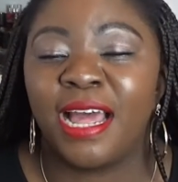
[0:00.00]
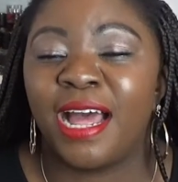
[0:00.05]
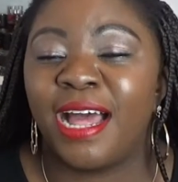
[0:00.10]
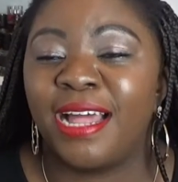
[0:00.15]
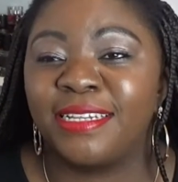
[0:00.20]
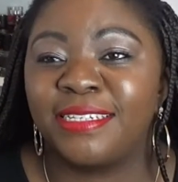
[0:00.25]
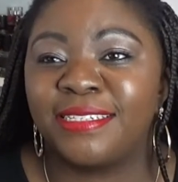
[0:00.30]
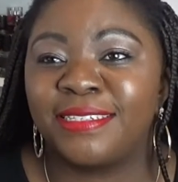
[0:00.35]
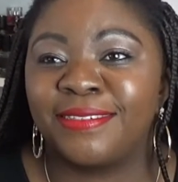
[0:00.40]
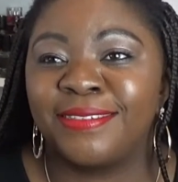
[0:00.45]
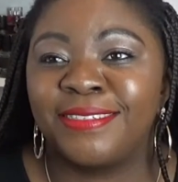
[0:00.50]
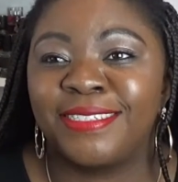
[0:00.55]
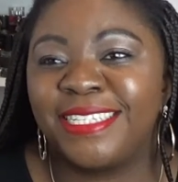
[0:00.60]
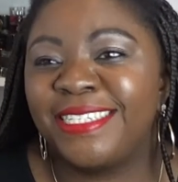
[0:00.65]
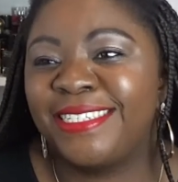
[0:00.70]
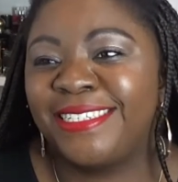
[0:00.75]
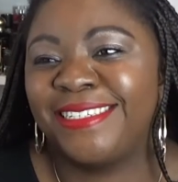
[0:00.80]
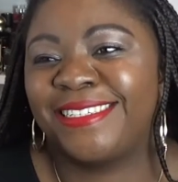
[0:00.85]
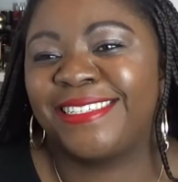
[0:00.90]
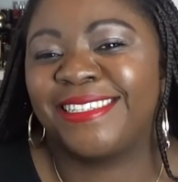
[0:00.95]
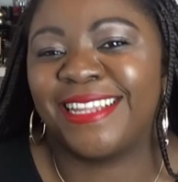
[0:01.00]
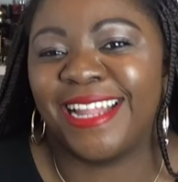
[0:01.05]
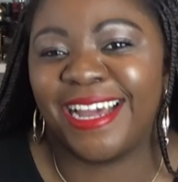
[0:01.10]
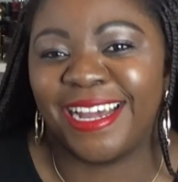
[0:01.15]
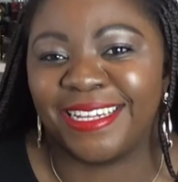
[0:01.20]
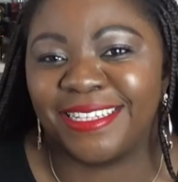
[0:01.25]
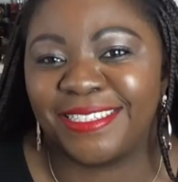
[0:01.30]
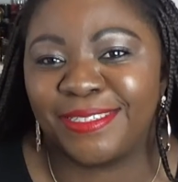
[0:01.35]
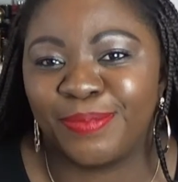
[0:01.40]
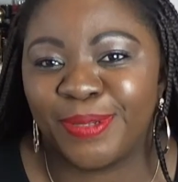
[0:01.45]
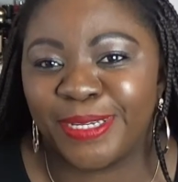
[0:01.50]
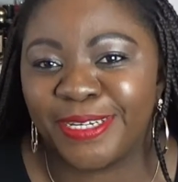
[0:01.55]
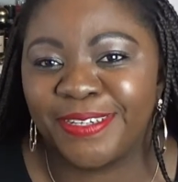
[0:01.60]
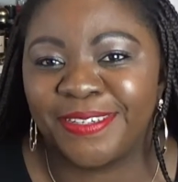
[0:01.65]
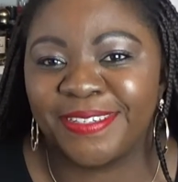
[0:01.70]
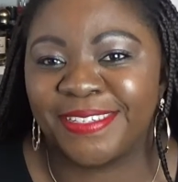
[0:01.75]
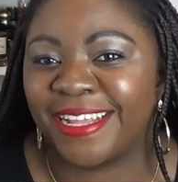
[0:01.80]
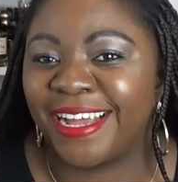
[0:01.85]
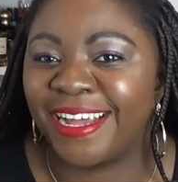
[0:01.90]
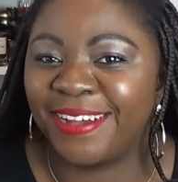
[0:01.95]
and this is nice
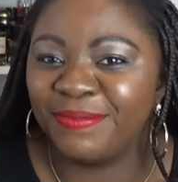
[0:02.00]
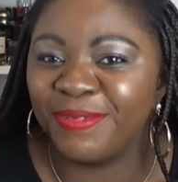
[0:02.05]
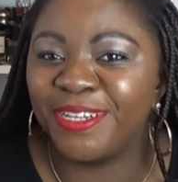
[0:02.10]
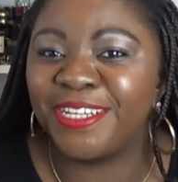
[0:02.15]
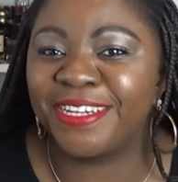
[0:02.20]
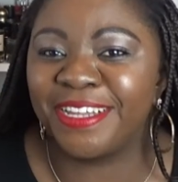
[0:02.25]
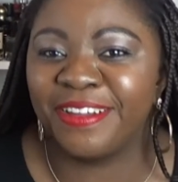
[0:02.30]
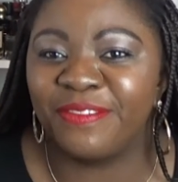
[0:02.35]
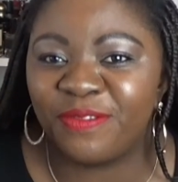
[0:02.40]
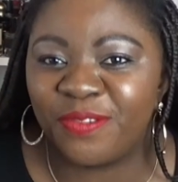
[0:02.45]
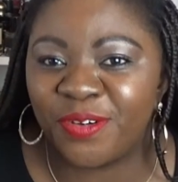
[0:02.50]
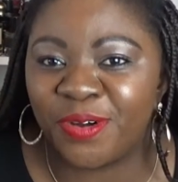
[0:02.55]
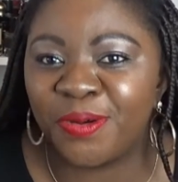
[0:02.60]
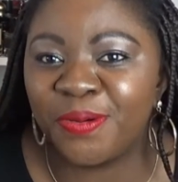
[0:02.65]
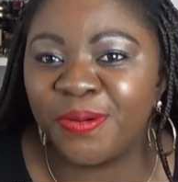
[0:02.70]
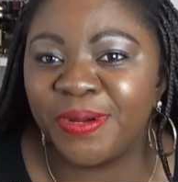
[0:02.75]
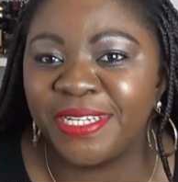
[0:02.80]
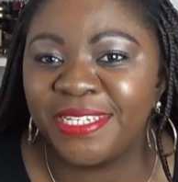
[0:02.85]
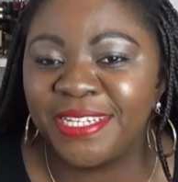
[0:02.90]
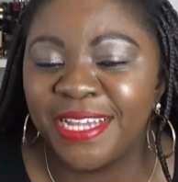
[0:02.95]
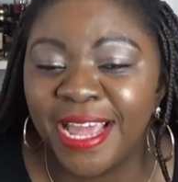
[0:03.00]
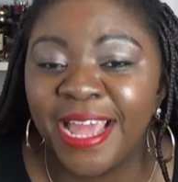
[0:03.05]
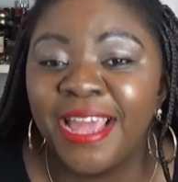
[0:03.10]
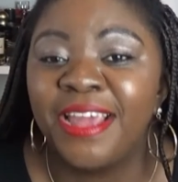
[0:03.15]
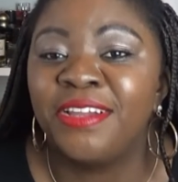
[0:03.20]
because I'm looking forward